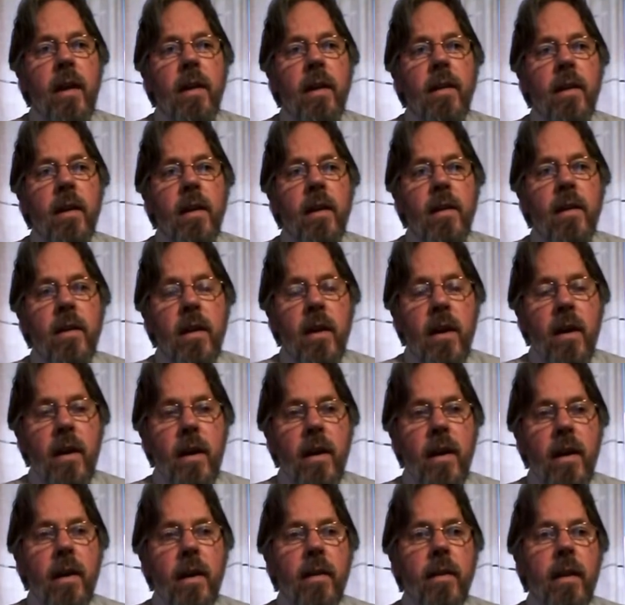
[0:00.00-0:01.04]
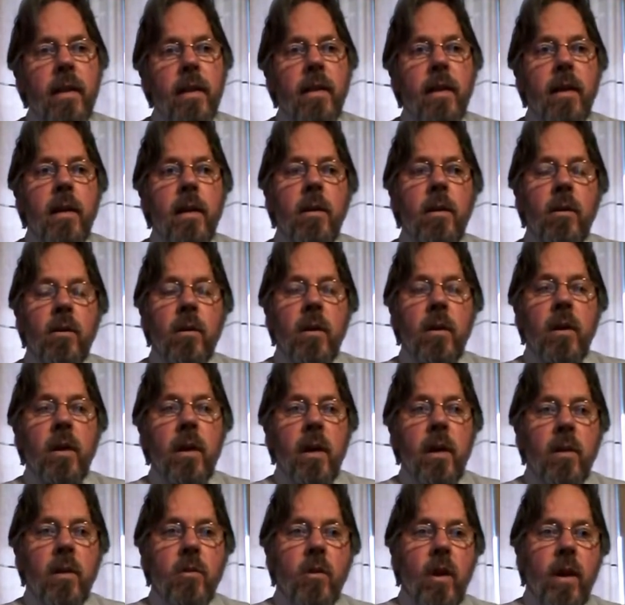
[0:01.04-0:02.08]
and they die and that they're not going to
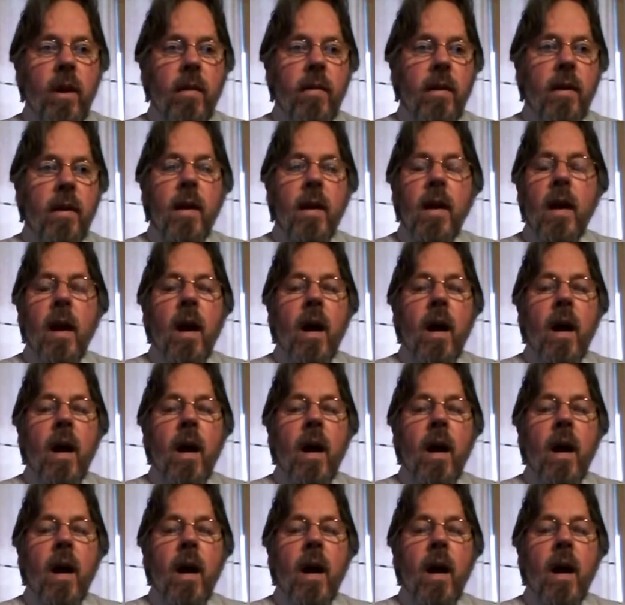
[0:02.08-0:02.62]
go to heaven.